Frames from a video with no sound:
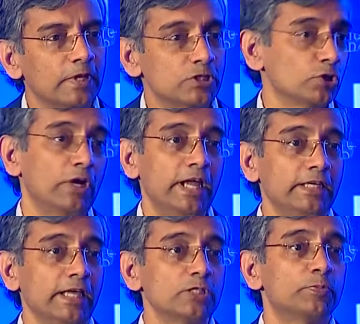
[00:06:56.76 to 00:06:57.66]
So
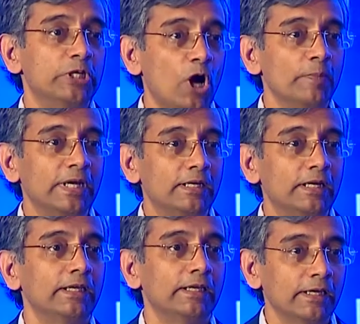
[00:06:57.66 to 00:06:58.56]
India is
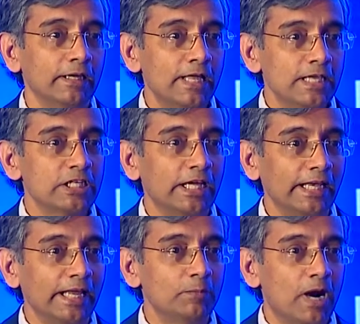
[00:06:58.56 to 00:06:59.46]
predominantly a
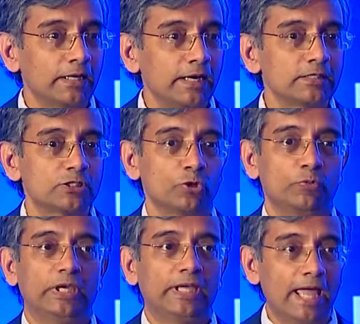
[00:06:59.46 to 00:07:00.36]
single-aisle market, so
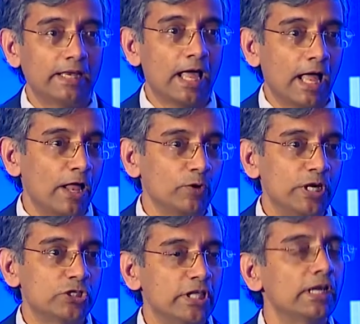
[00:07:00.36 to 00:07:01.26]
we can
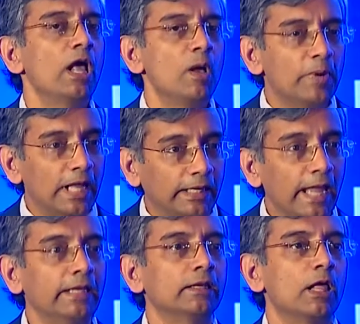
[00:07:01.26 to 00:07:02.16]
reach that. But
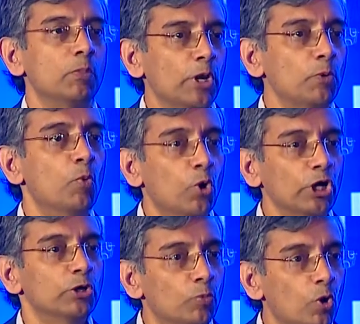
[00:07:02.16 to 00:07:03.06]
again, there are more
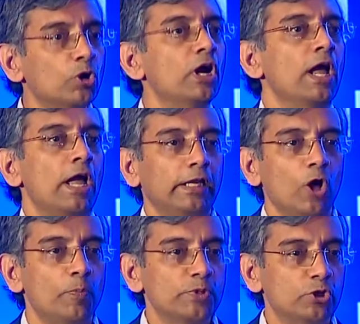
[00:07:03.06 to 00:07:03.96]
and more, you
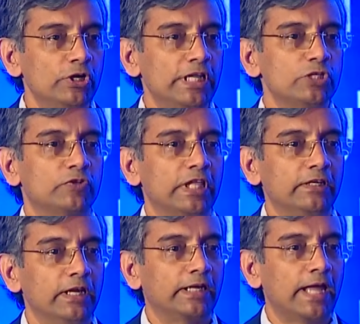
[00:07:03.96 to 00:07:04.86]
know, opportunities for the Indian